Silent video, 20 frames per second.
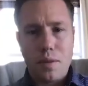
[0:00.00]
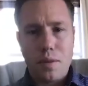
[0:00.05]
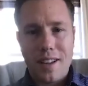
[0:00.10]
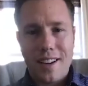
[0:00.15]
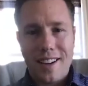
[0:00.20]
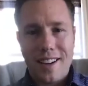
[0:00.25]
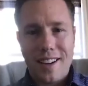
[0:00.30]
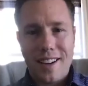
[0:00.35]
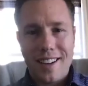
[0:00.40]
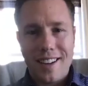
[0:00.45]
in,
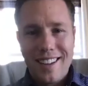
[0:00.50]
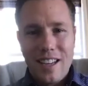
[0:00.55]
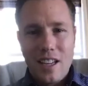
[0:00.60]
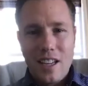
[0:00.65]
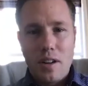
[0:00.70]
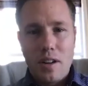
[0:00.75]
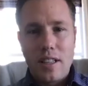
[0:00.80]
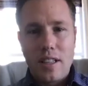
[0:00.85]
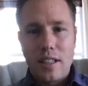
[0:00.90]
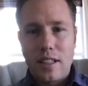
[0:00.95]

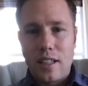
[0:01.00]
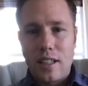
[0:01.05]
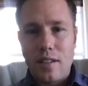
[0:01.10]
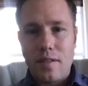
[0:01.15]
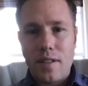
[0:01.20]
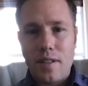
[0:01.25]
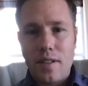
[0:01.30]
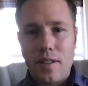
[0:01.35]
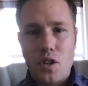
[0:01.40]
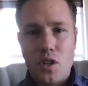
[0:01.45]
I think the
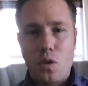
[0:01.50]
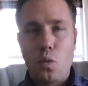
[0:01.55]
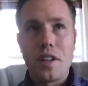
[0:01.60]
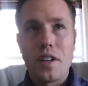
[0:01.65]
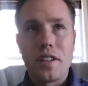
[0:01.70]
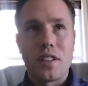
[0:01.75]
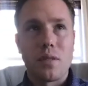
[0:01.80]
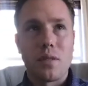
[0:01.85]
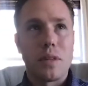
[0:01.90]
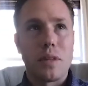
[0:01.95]
conventional
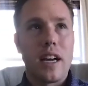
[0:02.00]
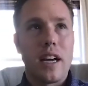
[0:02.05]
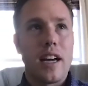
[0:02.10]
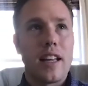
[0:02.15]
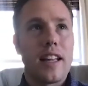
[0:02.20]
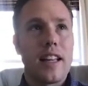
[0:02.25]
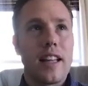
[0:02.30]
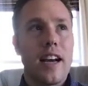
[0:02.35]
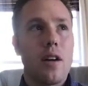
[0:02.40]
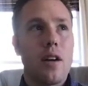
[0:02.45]
wisdom
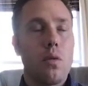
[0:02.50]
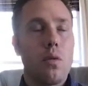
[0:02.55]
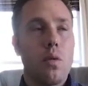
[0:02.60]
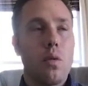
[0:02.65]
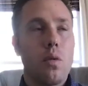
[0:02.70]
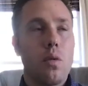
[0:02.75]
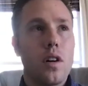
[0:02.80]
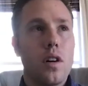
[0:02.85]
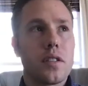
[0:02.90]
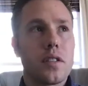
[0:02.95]
behind that
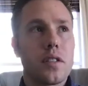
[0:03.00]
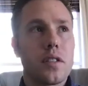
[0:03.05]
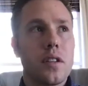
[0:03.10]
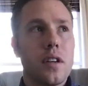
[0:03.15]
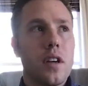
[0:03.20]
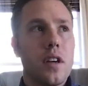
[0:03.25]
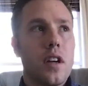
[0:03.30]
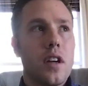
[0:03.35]
was,